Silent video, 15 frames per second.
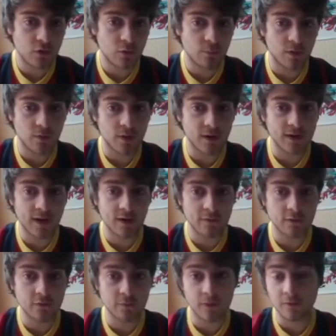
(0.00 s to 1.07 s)
but right now
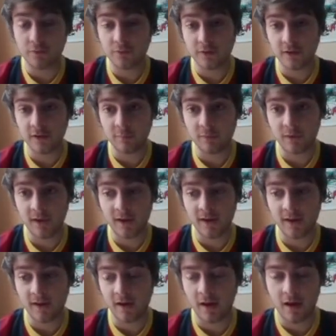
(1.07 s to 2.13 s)
that's my free hit plan,
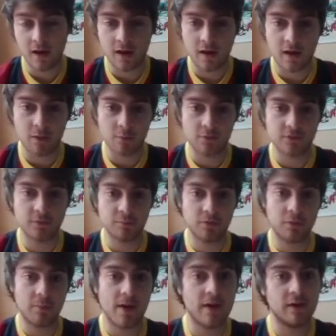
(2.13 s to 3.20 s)
and I will
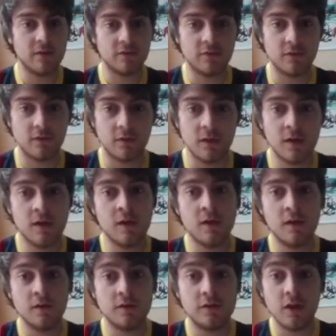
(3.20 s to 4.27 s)
simply manage the
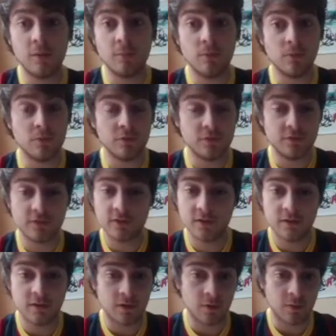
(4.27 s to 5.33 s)
doubles,
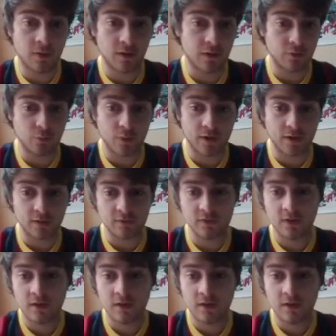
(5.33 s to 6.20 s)
in other ways.